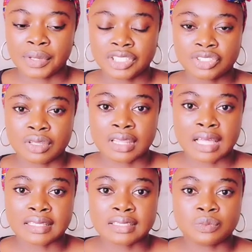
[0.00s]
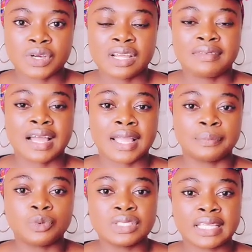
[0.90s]
make sure that whatever I
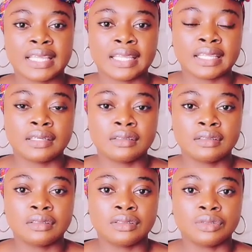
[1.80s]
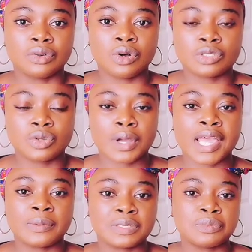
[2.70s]
put in, you know, also
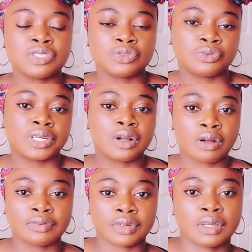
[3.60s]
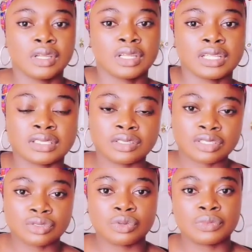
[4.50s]
helps me to recover. It's
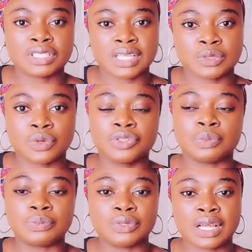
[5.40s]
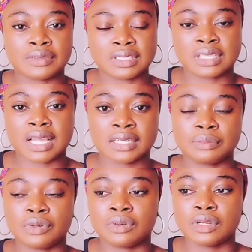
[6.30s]
not so much as what you put
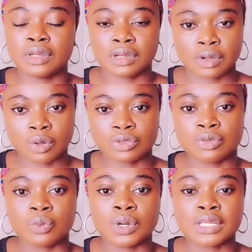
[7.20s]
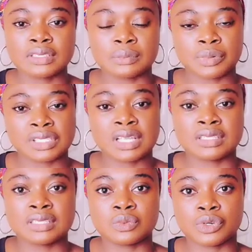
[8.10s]
outside, but also what is
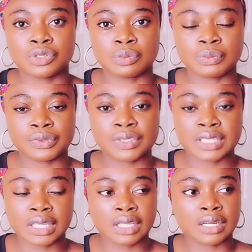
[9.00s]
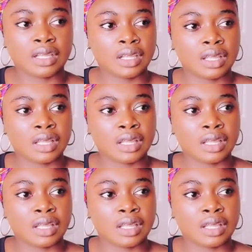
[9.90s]
important is what you put in.